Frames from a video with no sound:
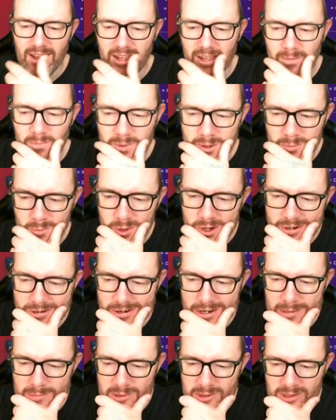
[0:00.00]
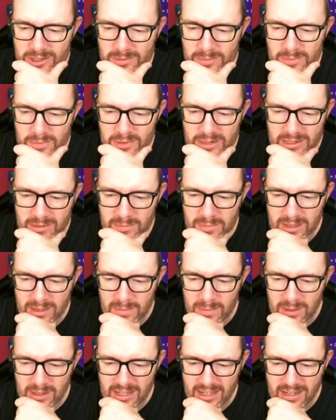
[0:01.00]
And we were able to bring
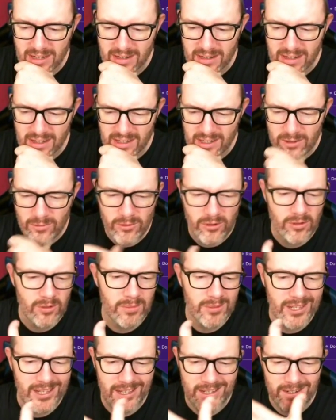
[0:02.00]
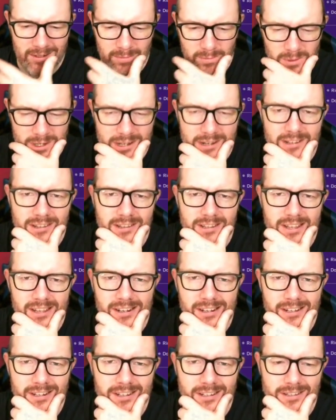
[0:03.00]
people in. I don't normally end up wheeling
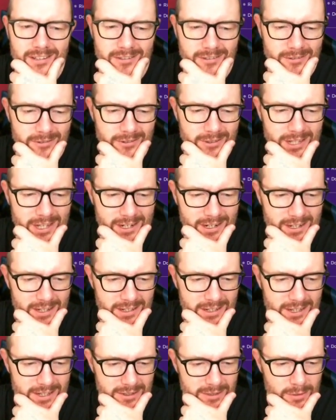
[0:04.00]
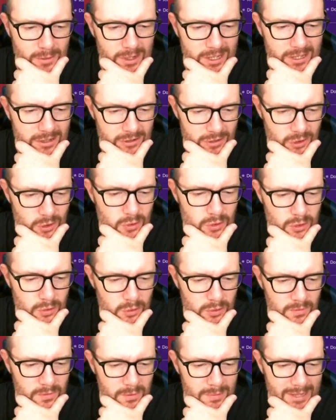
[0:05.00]
dealing like this on deadline days. Quite
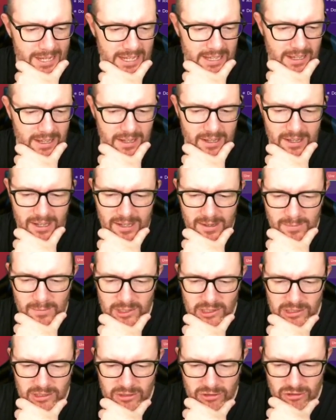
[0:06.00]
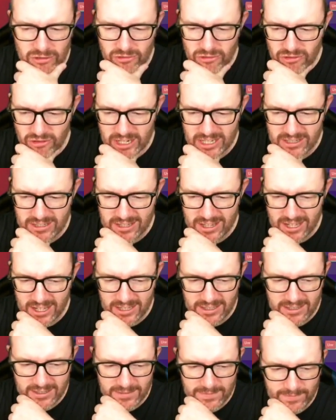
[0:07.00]
unusual for me, I must stress
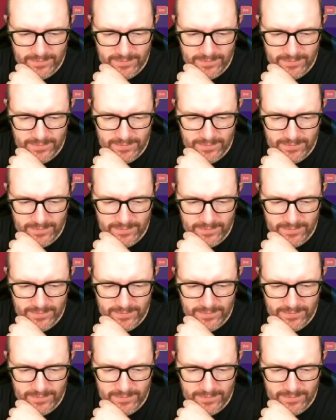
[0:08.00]
that.